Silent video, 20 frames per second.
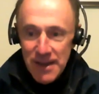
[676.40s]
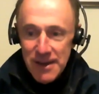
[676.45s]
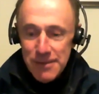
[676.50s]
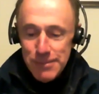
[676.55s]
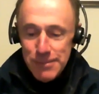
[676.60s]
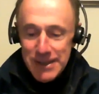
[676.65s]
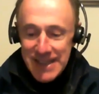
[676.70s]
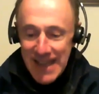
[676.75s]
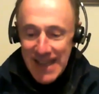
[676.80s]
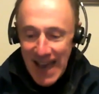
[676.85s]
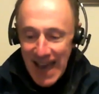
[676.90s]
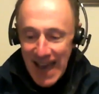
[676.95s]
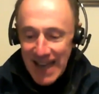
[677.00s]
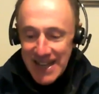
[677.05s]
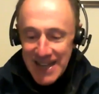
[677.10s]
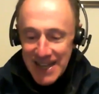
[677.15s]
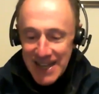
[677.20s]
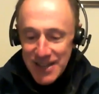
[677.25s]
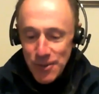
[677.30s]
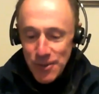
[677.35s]
But the
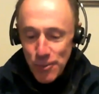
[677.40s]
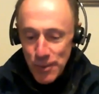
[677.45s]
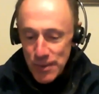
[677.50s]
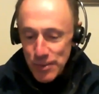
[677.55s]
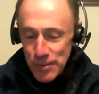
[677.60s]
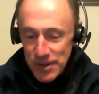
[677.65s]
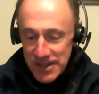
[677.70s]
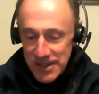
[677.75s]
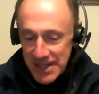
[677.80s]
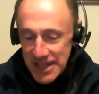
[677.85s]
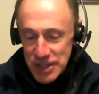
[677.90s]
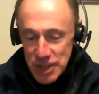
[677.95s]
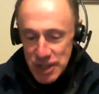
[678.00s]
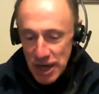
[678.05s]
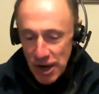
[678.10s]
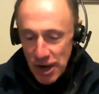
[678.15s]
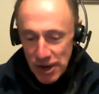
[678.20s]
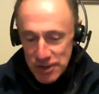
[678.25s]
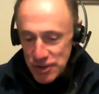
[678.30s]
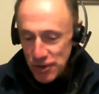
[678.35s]
idea that we were
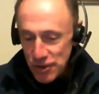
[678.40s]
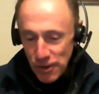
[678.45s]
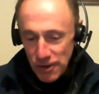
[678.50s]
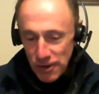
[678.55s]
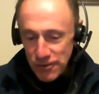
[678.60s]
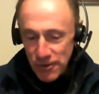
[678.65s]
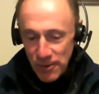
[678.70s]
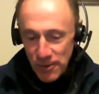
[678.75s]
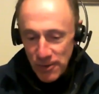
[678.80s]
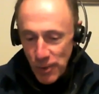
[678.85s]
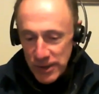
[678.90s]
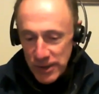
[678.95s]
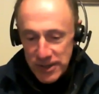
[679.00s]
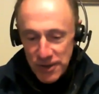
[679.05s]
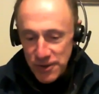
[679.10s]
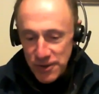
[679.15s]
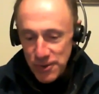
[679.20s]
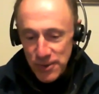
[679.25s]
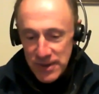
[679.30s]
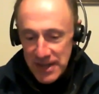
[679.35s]
teaching our children what to
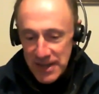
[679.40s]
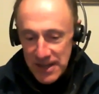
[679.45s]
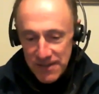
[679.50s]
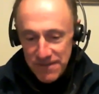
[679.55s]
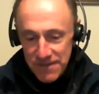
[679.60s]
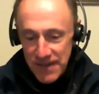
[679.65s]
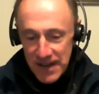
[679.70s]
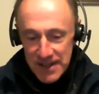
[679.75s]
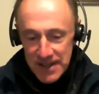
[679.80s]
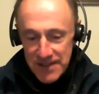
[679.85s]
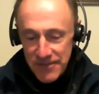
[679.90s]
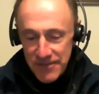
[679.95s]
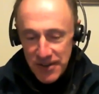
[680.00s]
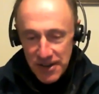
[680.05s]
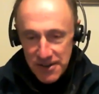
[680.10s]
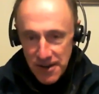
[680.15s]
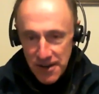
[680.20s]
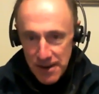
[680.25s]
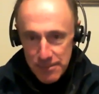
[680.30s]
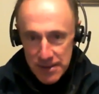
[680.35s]
do in the event of an
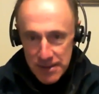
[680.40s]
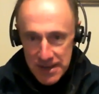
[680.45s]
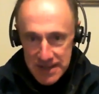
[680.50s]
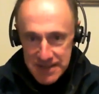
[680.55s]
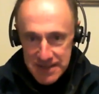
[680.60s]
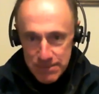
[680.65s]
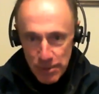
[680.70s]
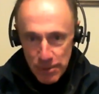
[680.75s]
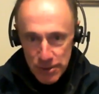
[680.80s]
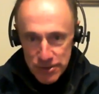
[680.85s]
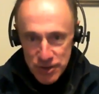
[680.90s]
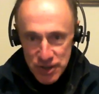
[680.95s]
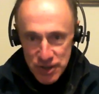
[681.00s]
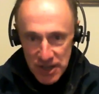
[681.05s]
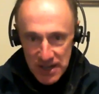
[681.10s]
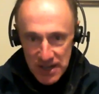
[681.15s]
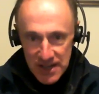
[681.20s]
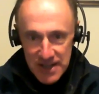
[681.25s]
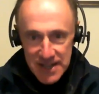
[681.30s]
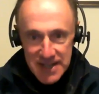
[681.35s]
atomic
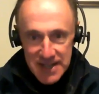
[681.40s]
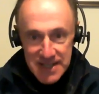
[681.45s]
explosion